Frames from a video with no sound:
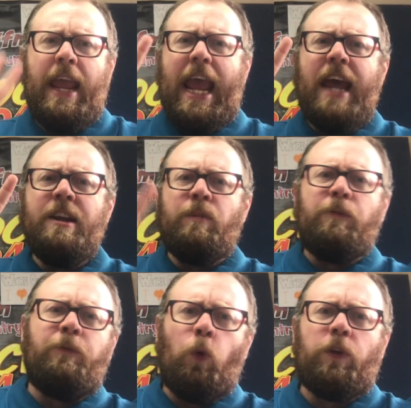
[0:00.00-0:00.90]
At
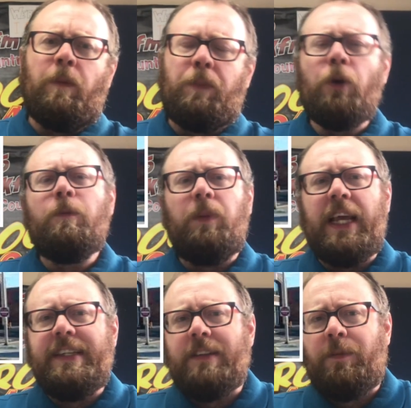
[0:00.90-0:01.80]
number 4, the
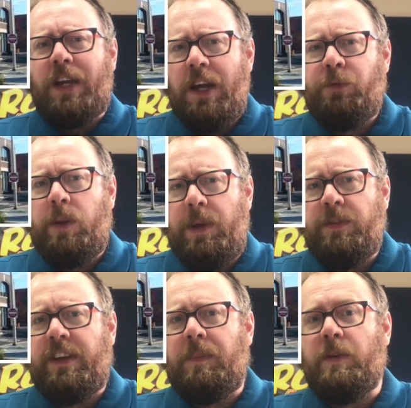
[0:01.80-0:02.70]
Birthplace of Country
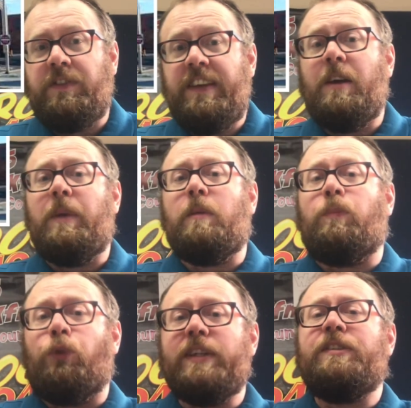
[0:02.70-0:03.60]
Music Museum in
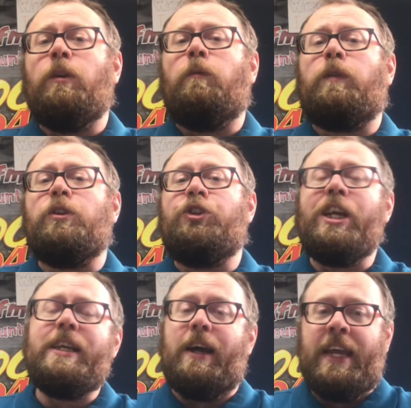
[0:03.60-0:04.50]
Bristol,
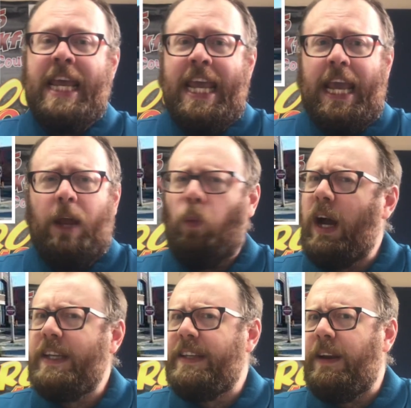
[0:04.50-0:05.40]
Virginia. And
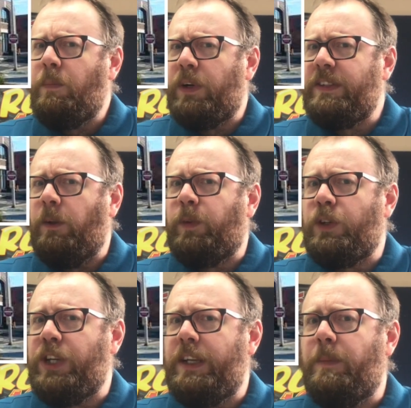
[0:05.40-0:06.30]
why is it in Bristol,
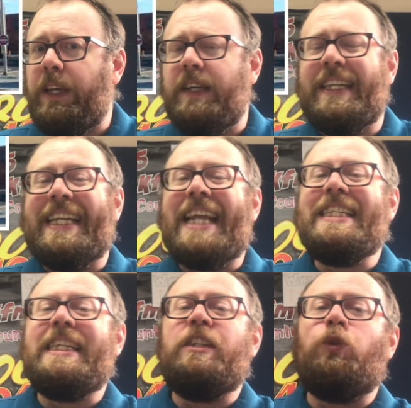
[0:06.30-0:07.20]
Virginia? Because in
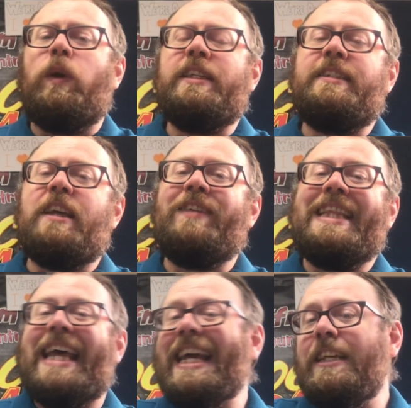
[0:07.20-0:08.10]

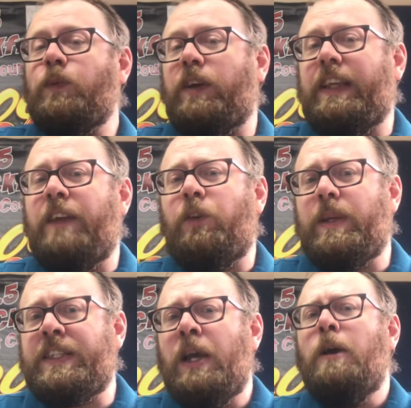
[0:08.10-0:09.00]
1927, that is where the
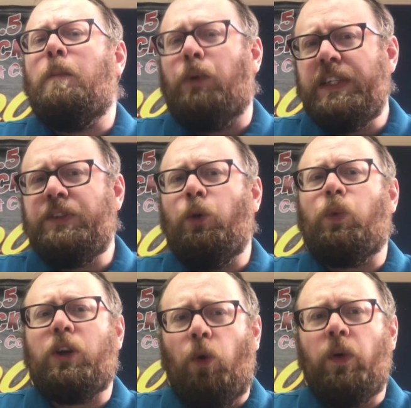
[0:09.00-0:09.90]
infamous Bristol
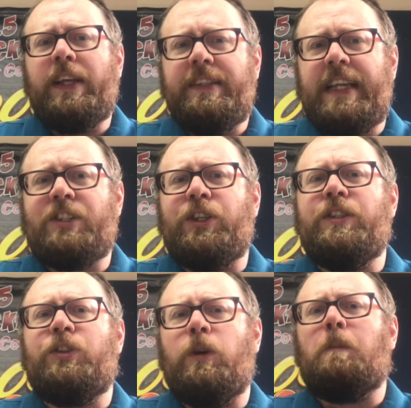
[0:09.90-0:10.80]
recording
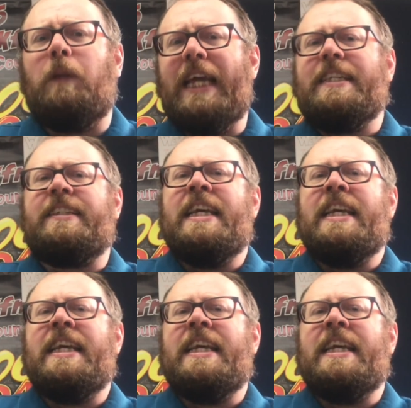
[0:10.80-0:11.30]
sessions took place.